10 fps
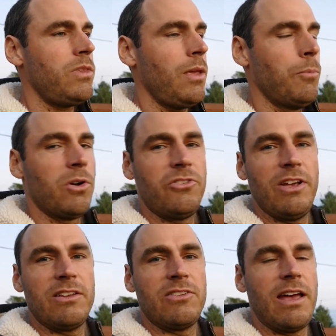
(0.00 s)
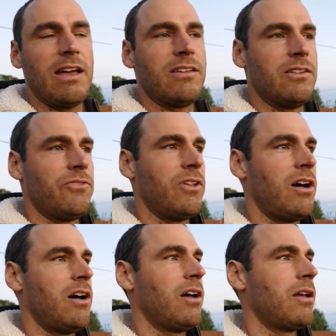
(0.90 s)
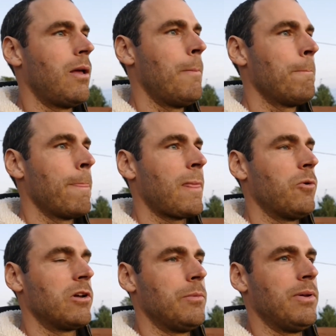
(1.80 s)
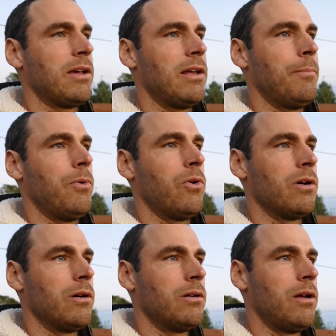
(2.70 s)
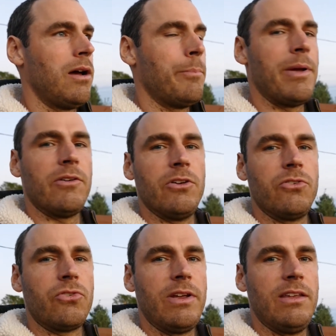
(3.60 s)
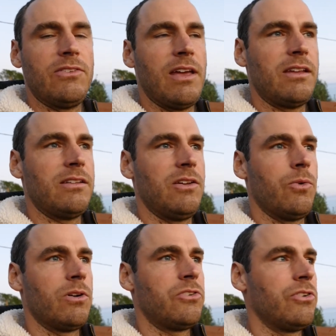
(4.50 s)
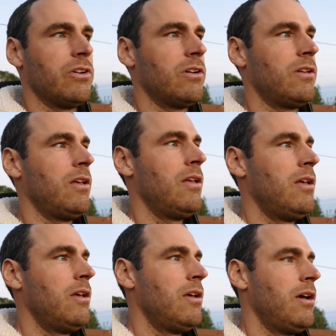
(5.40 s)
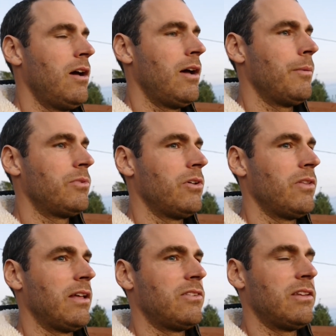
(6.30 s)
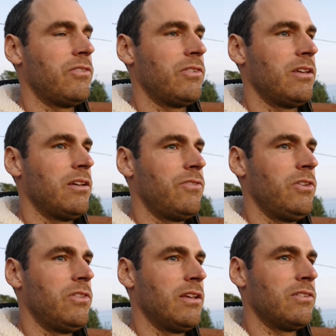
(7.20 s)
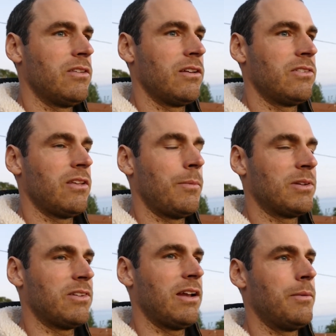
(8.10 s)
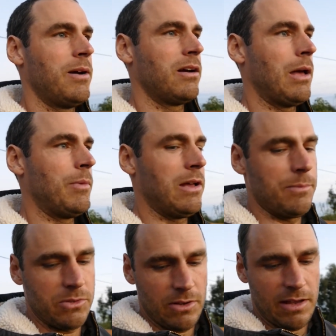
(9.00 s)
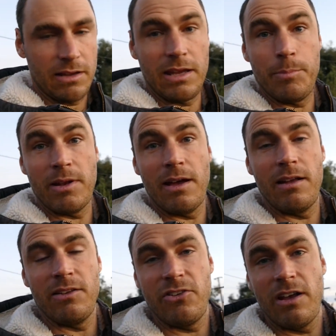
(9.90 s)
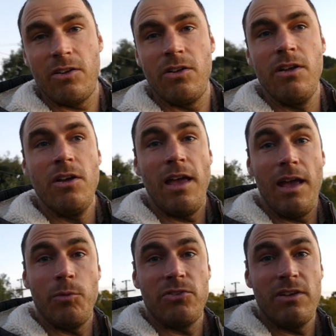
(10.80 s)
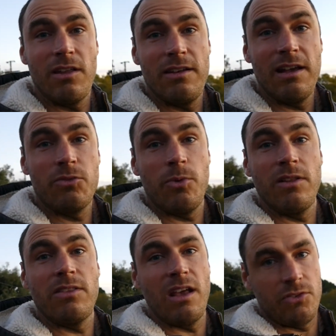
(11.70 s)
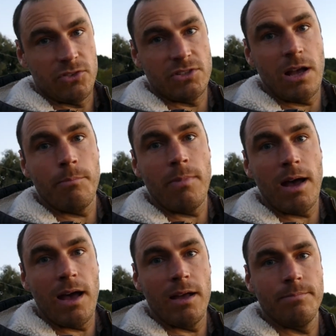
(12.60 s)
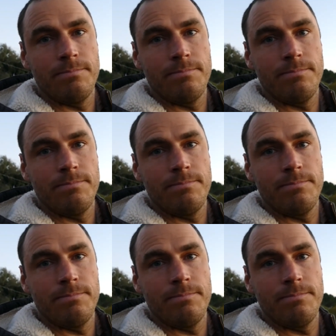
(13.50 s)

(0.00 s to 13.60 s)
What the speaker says: more chicks to add to the flock. We're gonna be picking up more bare root trees to add to the orchard. So that's definitely a few things I'm excited about coming up. So yeah, keep an eye on the channel, and we'll see you on the next one. Thanks for stopping by.